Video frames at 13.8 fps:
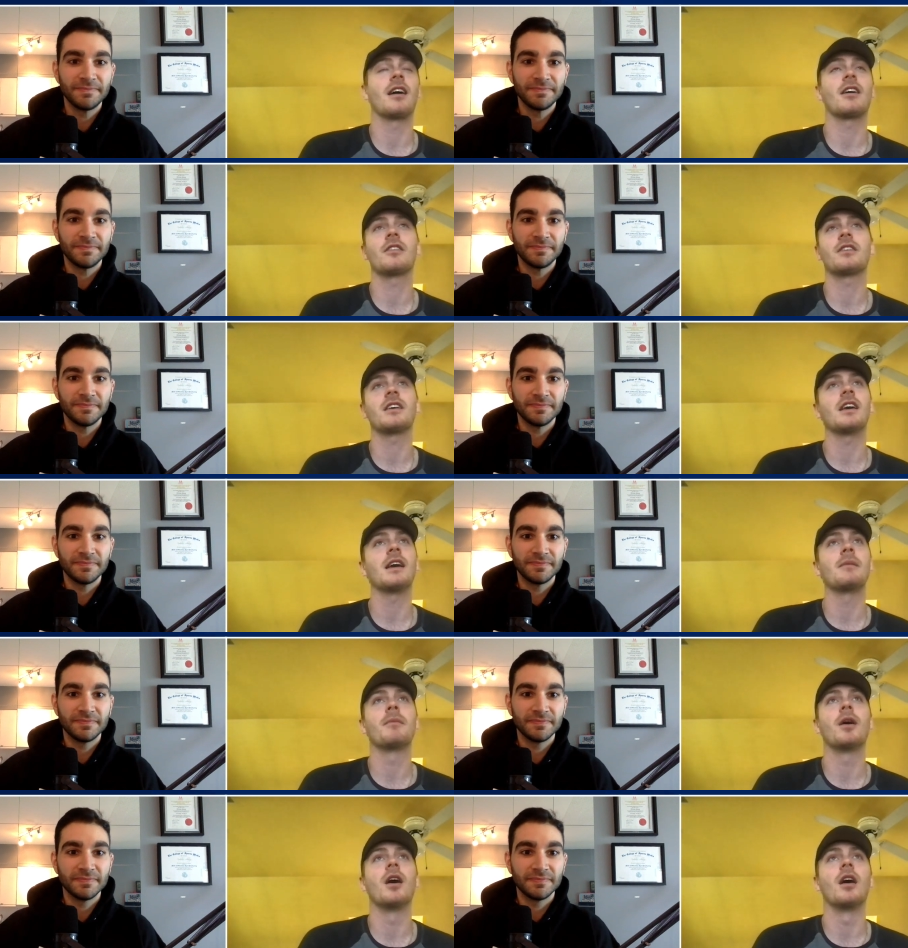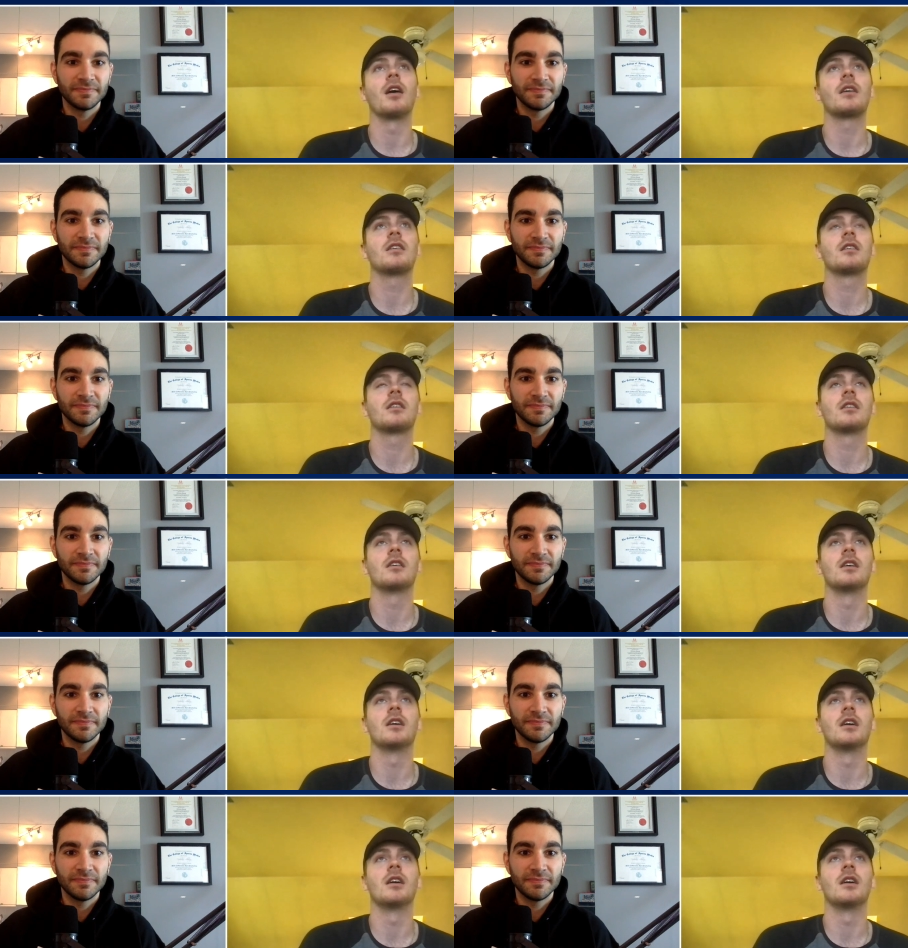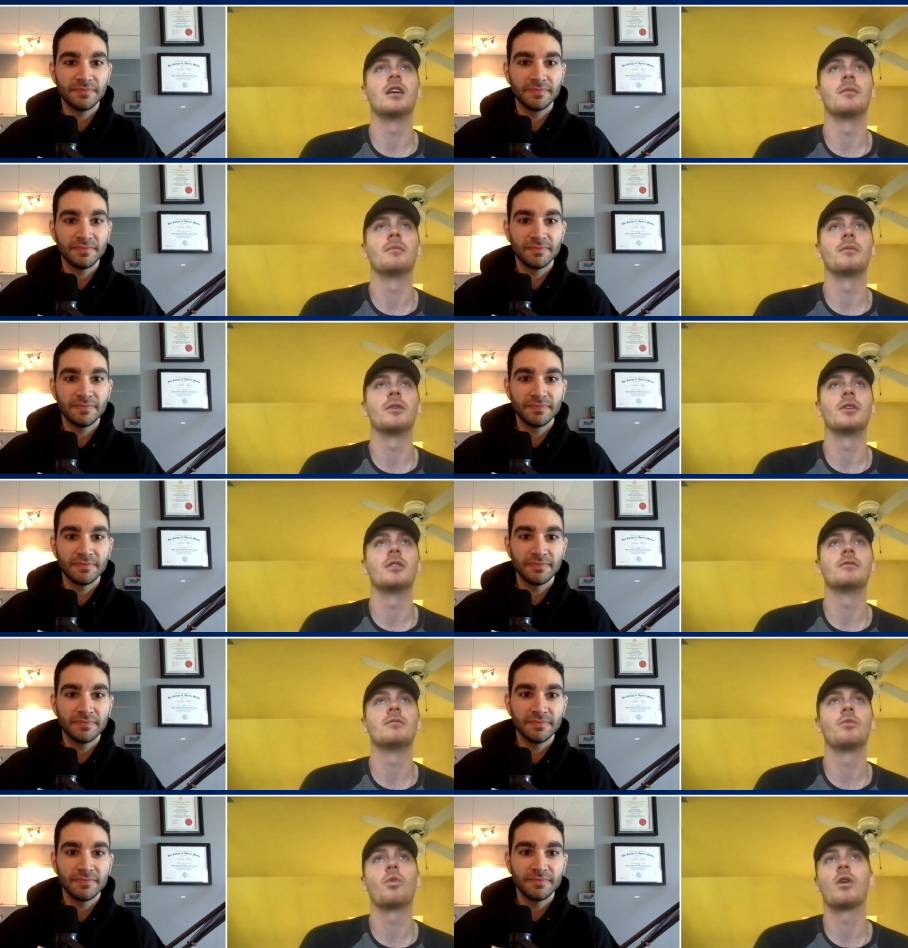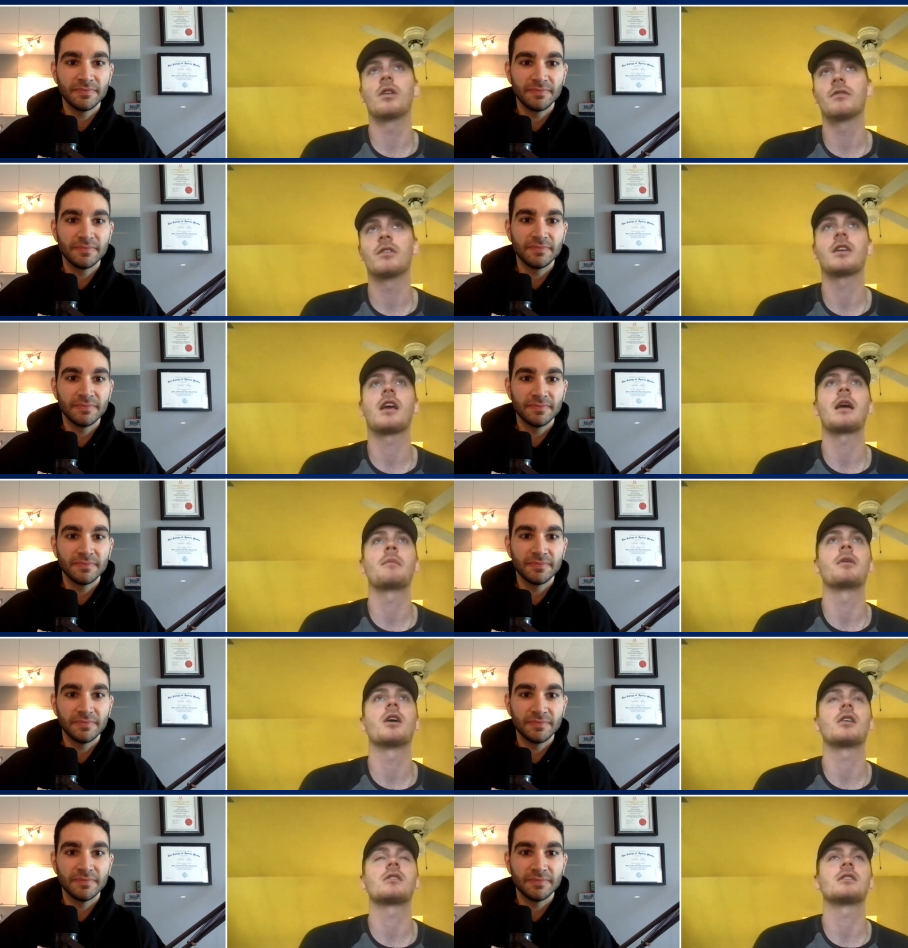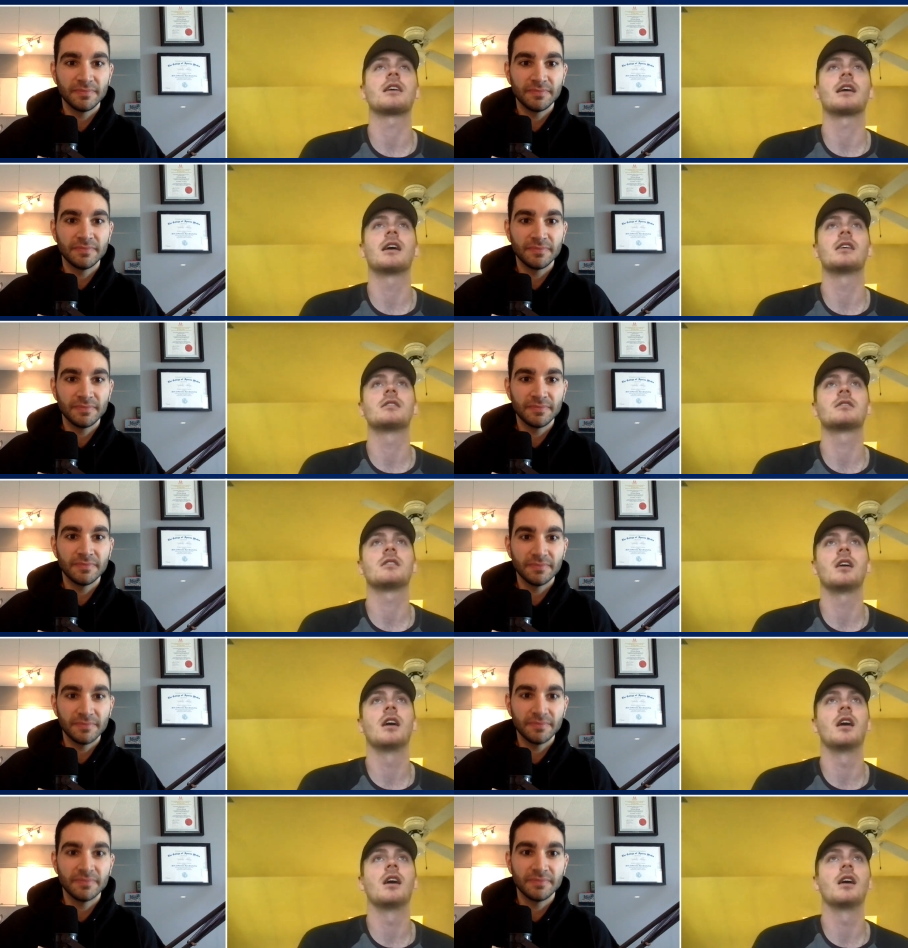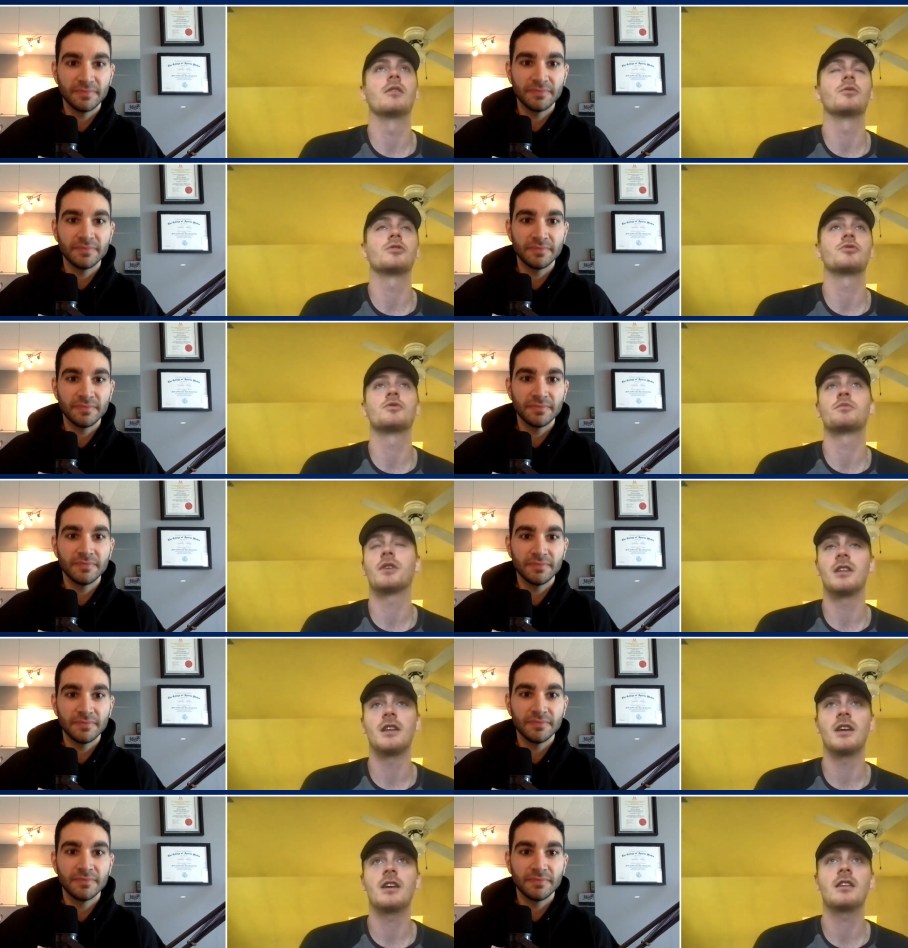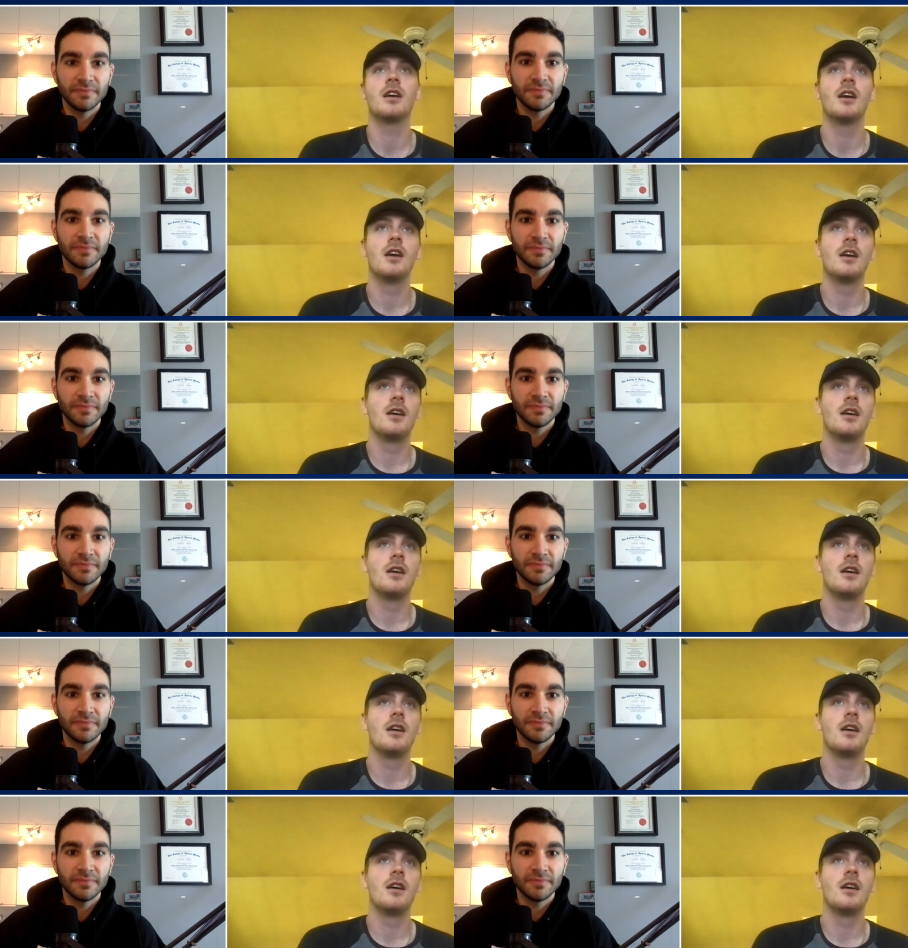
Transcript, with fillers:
Speaker 1: I got the game puck, um, or one of the game pucks, I guess, uh, which was pretty neat.